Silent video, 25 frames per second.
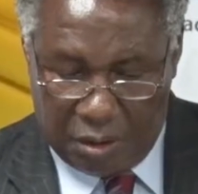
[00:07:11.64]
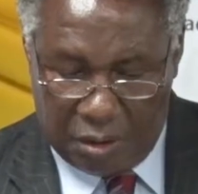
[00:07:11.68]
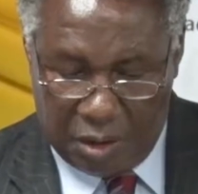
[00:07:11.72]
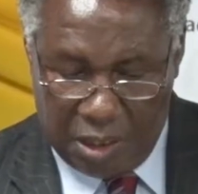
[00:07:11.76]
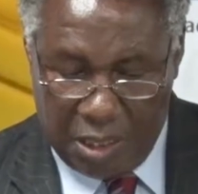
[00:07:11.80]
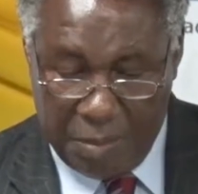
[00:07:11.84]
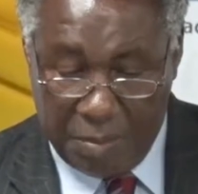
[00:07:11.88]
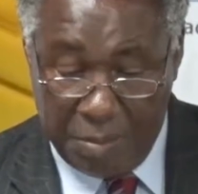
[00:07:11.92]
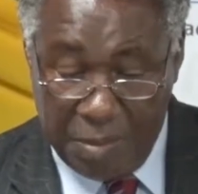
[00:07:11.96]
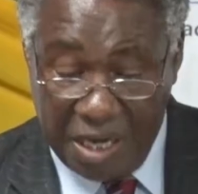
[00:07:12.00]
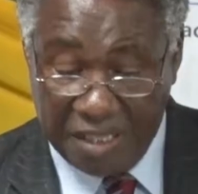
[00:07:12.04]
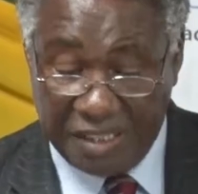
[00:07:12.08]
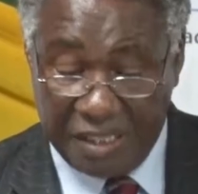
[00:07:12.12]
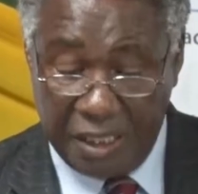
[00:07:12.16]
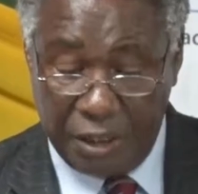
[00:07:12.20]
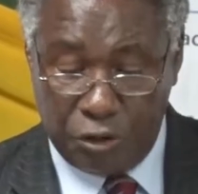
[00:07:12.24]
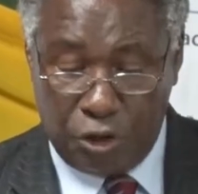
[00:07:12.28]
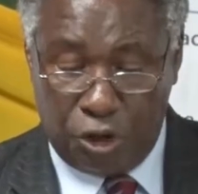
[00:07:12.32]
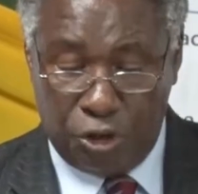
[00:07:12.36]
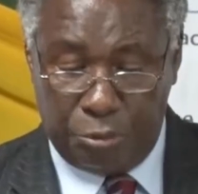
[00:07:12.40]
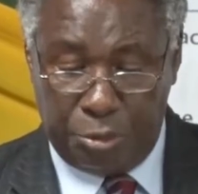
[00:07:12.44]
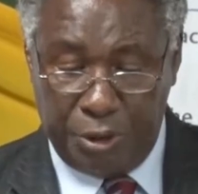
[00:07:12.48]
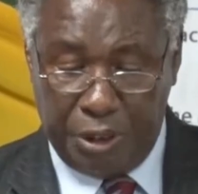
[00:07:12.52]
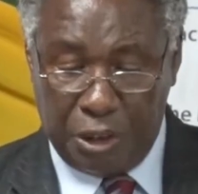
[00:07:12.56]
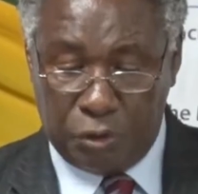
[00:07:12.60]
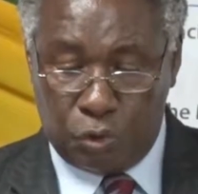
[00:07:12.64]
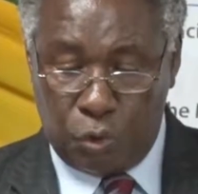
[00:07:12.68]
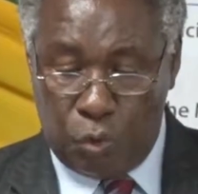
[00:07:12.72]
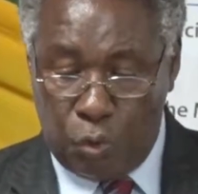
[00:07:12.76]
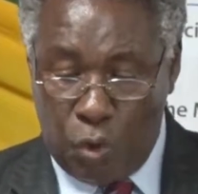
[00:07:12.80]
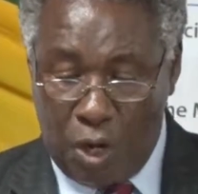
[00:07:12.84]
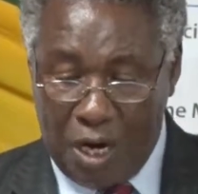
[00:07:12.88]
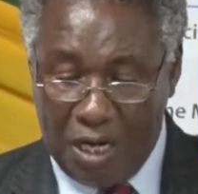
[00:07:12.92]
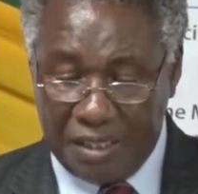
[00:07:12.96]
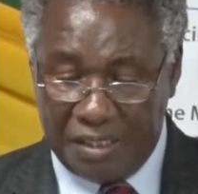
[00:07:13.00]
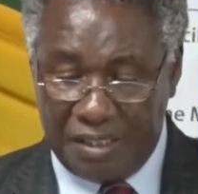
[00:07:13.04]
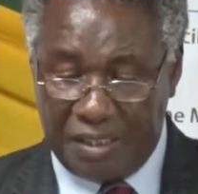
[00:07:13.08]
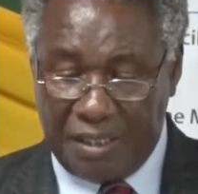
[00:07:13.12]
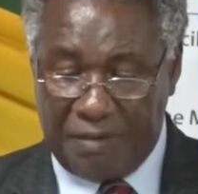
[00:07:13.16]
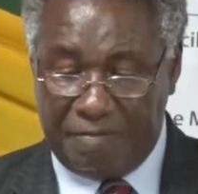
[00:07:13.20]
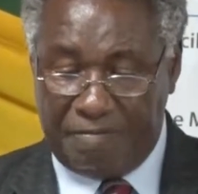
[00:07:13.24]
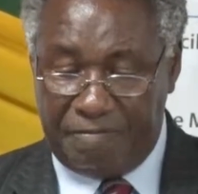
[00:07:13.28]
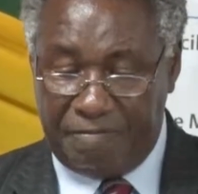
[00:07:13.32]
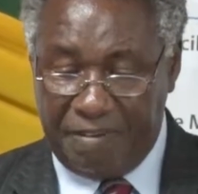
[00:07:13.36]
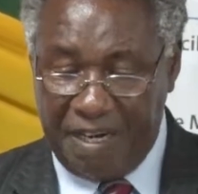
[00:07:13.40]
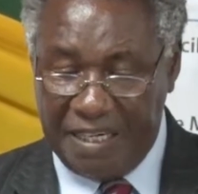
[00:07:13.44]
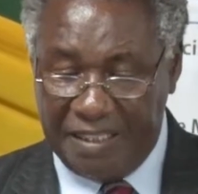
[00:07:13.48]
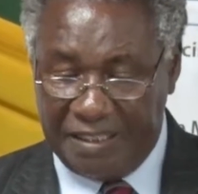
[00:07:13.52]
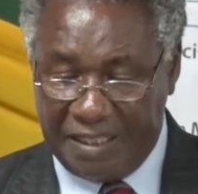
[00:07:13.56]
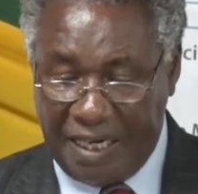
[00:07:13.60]
immensely contributed towards the
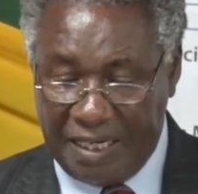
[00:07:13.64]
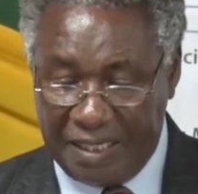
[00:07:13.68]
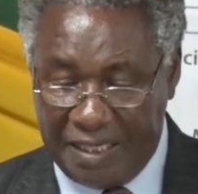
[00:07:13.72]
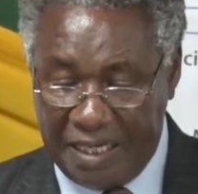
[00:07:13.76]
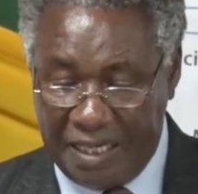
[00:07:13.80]
fight